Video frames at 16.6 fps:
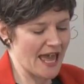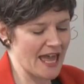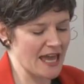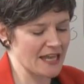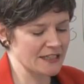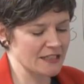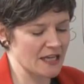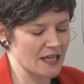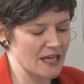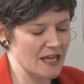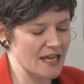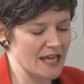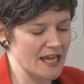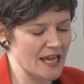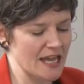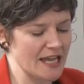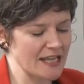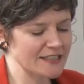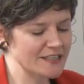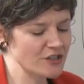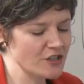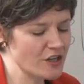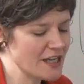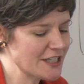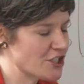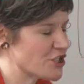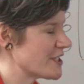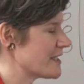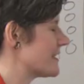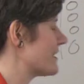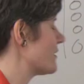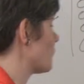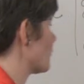And it's not
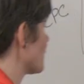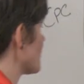just that